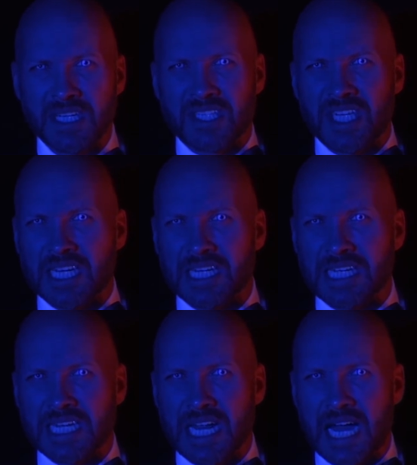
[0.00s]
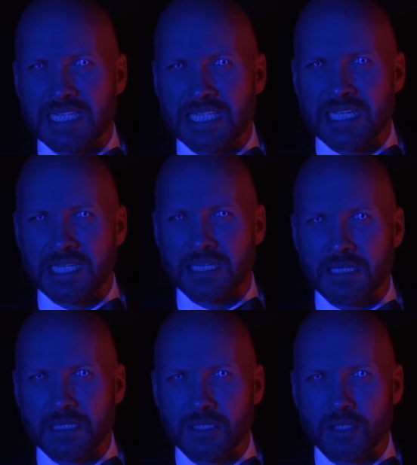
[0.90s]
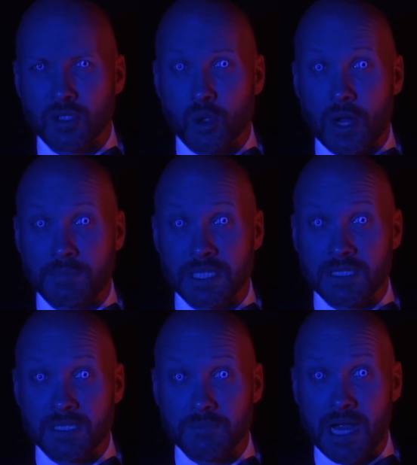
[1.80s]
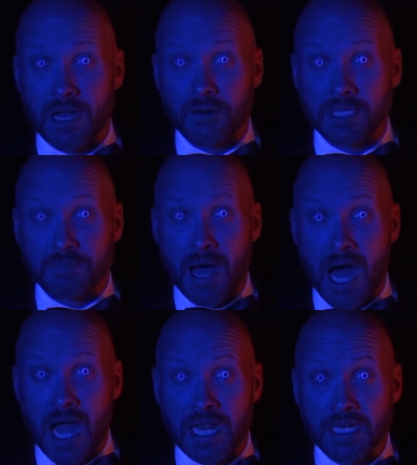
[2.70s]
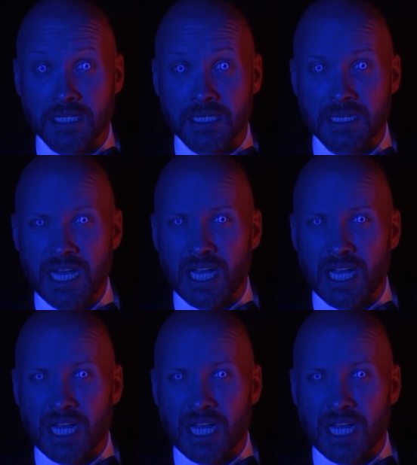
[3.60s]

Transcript: Suddenly an idea crept into Mary's mind.